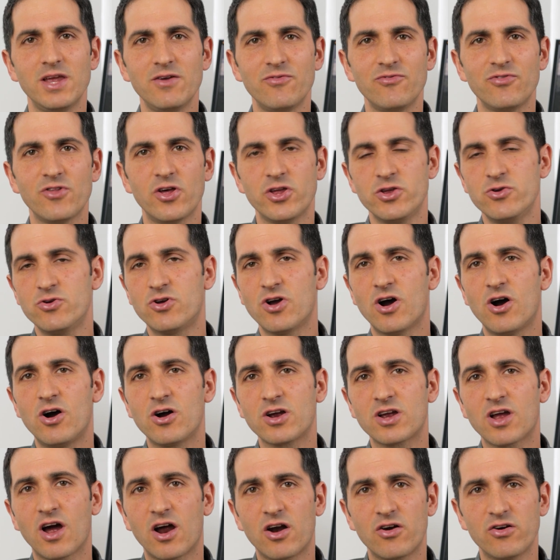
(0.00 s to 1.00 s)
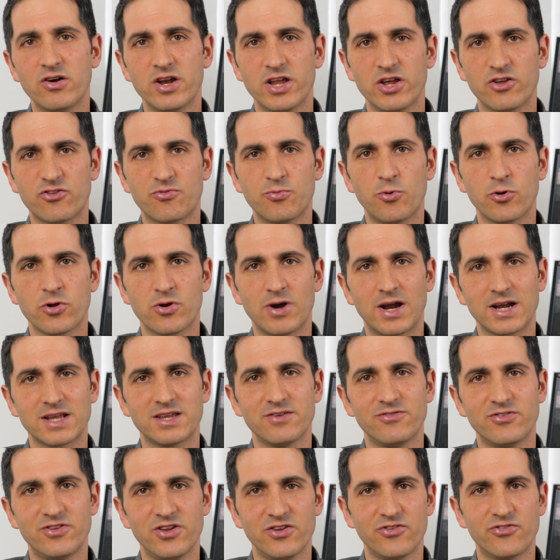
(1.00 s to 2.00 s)
Even though you can't currently export your
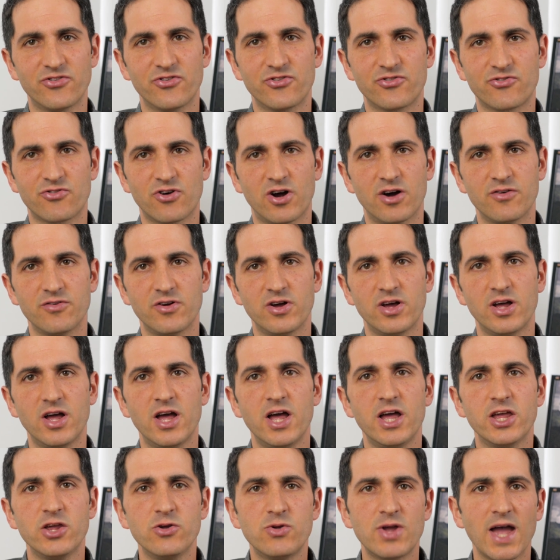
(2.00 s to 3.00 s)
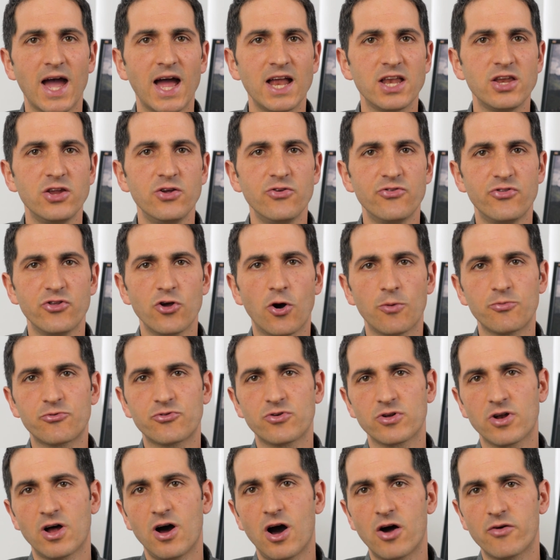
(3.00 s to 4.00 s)
activities to Strava, you can use the
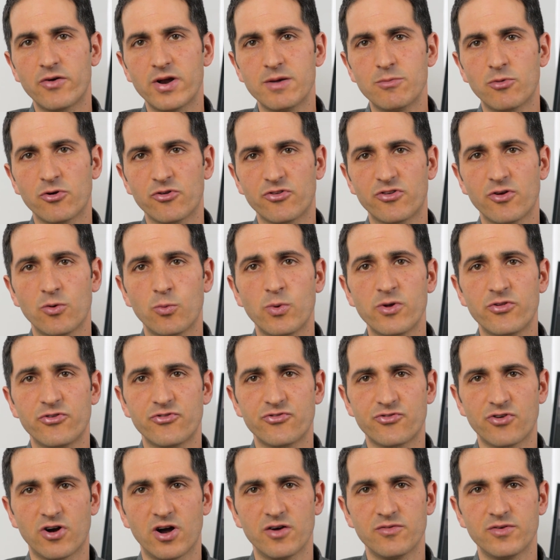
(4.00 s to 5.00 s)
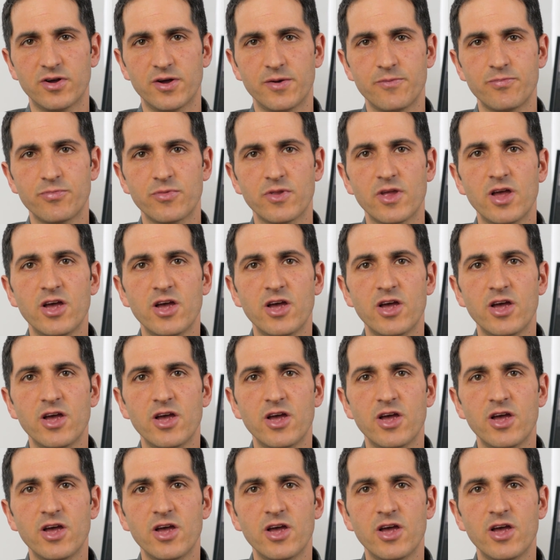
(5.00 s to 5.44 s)
optical heart rate monitor with Strava,